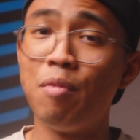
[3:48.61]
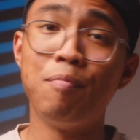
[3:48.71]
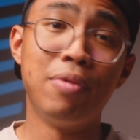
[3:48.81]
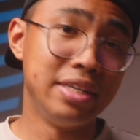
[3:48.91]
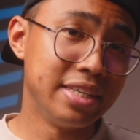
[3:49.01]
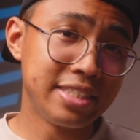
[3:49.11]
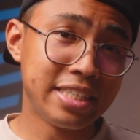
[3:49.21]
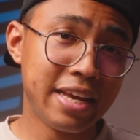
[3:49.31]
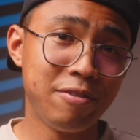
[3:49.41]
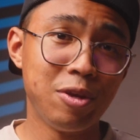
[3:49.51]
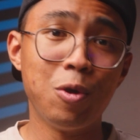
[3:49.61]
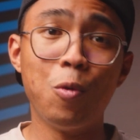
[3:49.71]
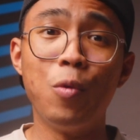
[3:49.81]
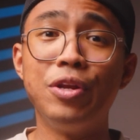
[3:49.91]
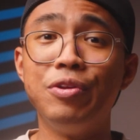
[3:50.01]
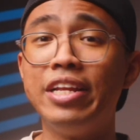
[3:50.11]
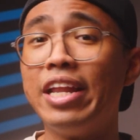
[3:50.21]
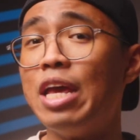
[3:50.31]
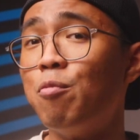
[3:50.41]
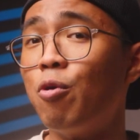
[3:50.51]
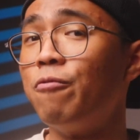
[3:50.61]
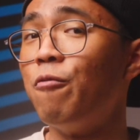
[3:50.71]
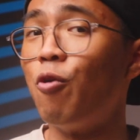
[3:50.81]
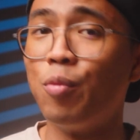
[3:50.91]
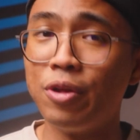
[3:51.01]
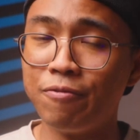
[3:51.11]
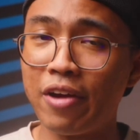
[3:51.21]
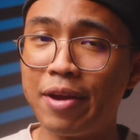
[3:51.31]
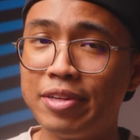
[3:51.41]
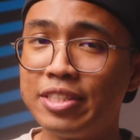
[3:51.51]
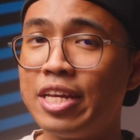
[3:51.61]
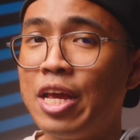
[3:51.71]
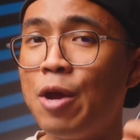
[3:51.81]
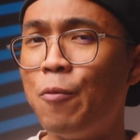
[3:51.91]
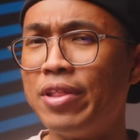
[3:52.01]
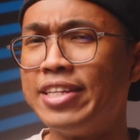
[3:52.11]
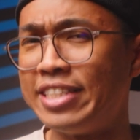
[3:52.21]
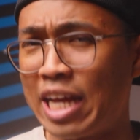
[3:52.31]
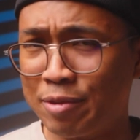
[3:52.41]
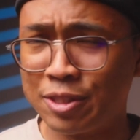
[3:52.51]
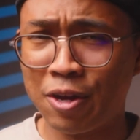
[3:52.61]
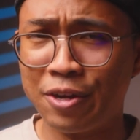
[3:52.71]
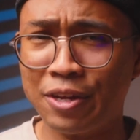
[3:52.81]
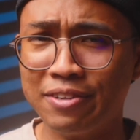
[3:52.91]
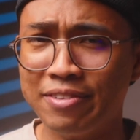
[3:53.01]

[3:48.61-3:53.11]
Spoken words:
but it does save you when you need it in more formal environments with established audio,